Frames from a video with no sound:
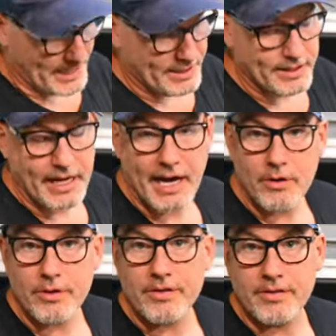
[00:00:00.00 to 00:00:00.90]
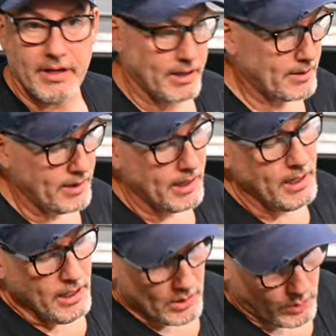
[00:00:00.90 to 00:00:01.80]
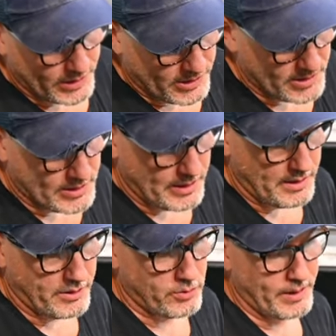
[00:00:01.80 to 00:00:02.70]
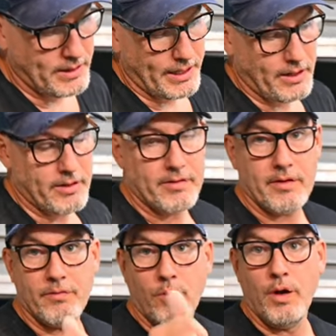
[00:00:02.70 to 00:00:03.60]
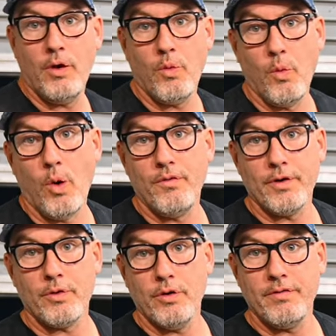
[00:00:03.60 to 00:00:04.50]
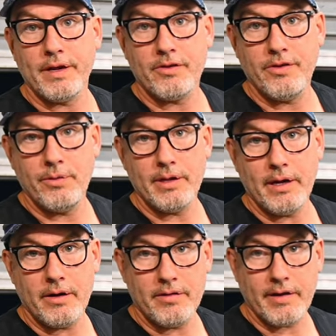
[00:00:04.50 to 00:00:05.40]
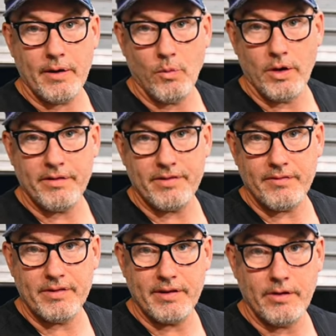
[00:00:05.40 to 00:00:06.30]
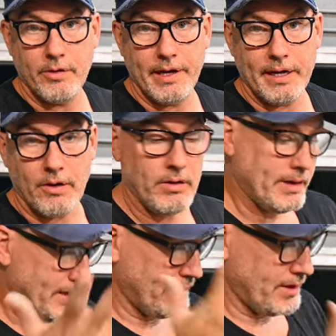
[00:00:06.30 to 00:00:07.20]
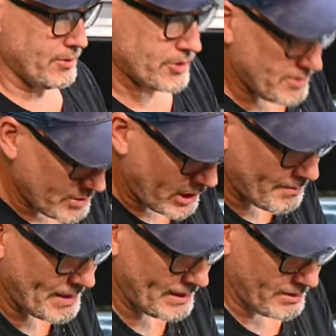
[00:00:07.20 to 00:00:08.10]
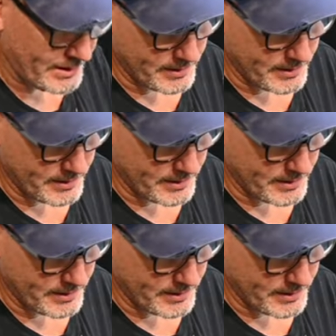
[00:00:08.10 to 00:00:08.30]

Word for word: And then the outer skin, which is three layers of woven roving, two layers, and one of 1708. Oh, and then there was some chop mat on